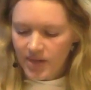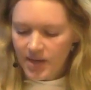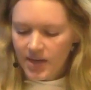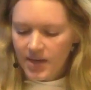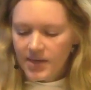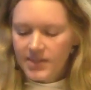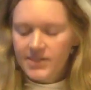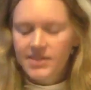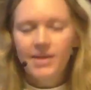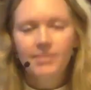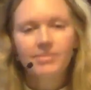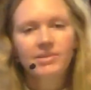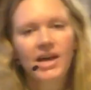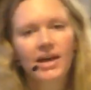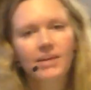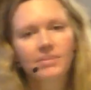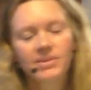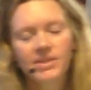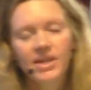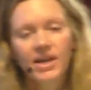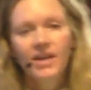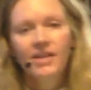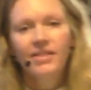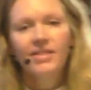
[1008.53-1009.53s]

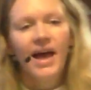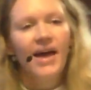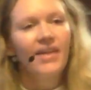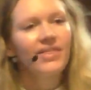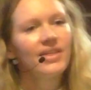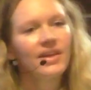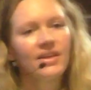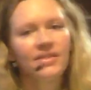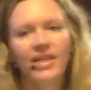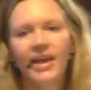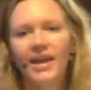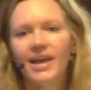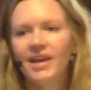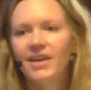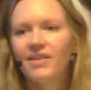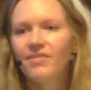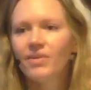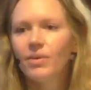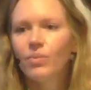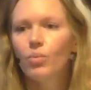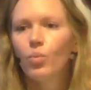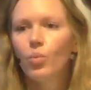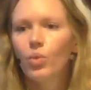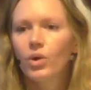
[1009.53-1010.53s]
Sometimes I think they
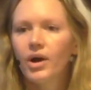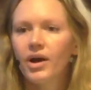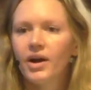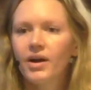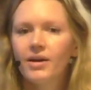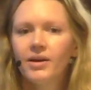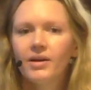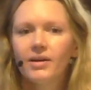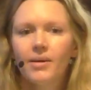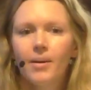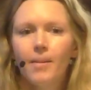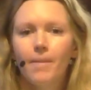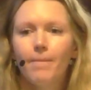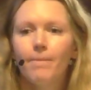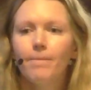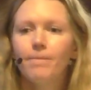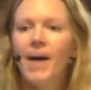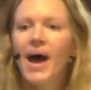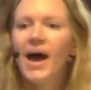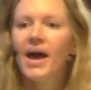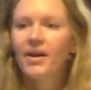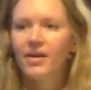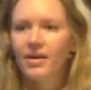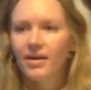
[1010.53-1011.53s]
even work
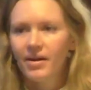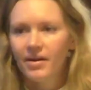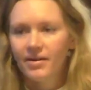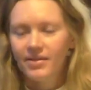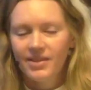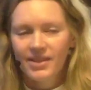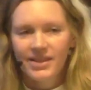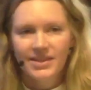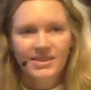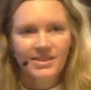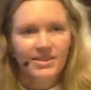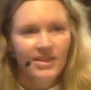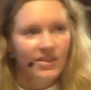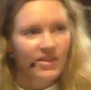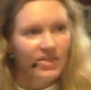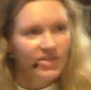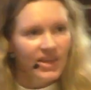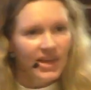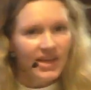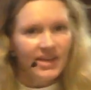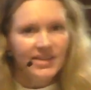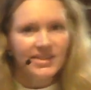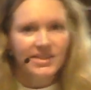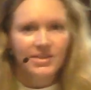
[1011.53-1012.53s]
better than the
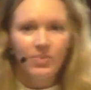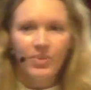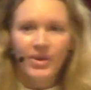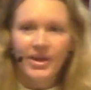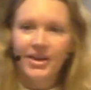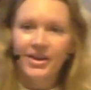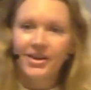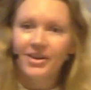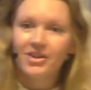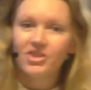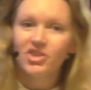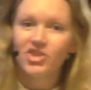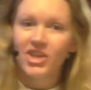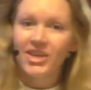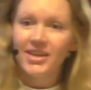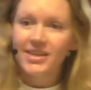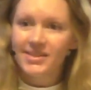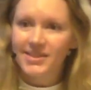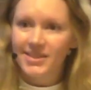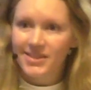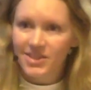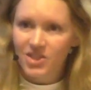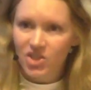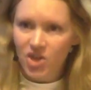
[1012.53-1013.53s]
things that we hear
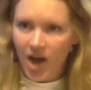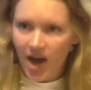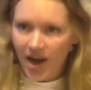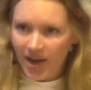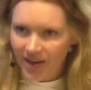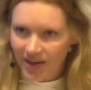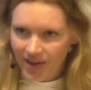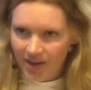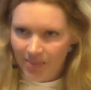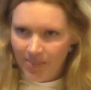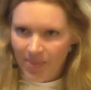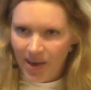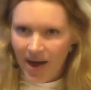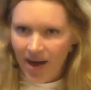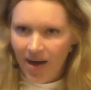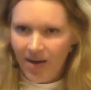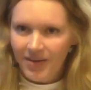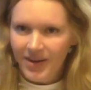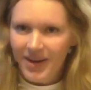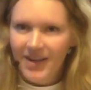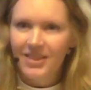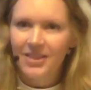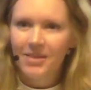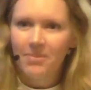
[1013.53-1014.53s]
Jesus talking
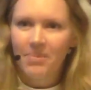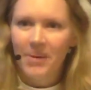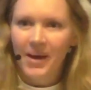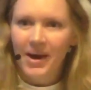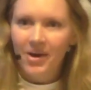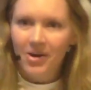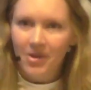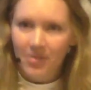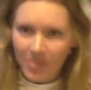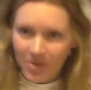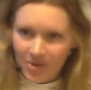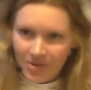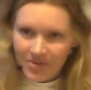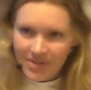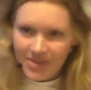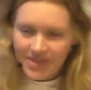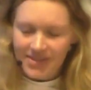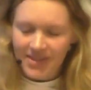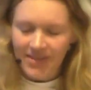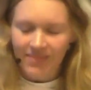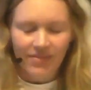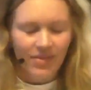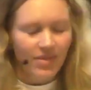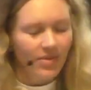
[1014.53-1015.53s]
about in the parables,
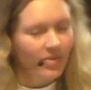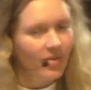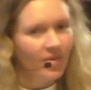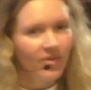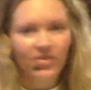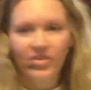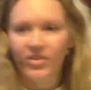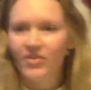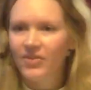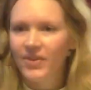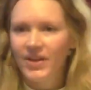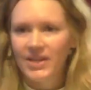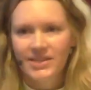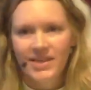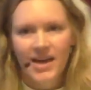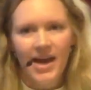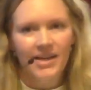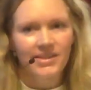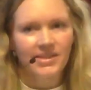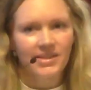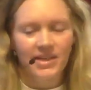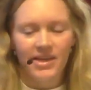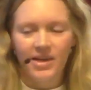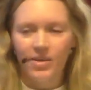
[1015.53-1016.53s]
even though those are
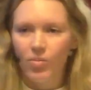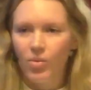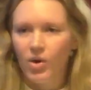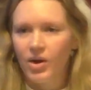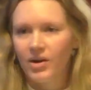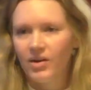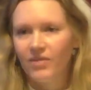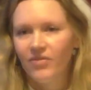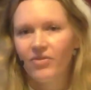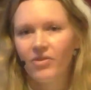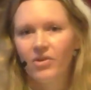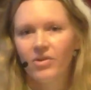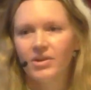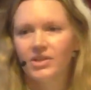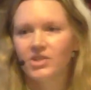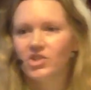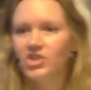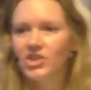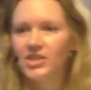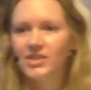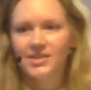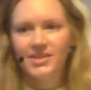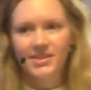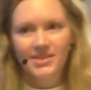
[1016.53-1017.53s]
fantastic and wonderful, and
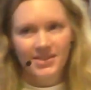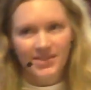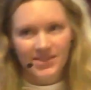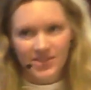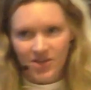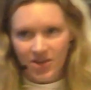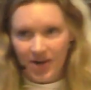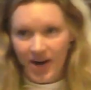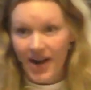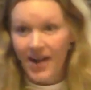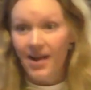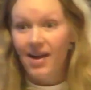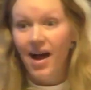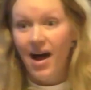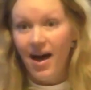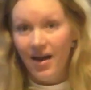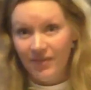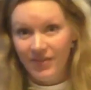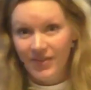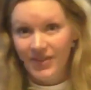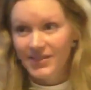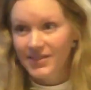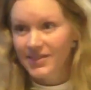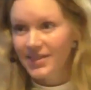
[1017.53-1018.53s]
Jesus is great,
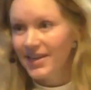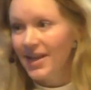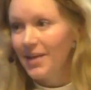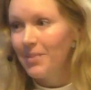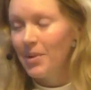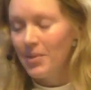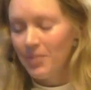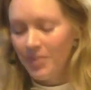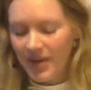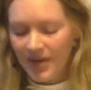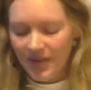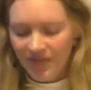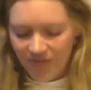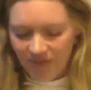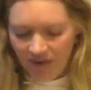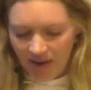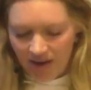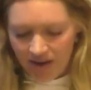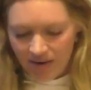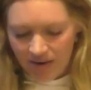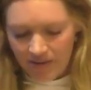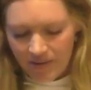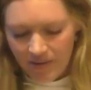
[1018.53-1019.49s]
obviously. I'm a big fan.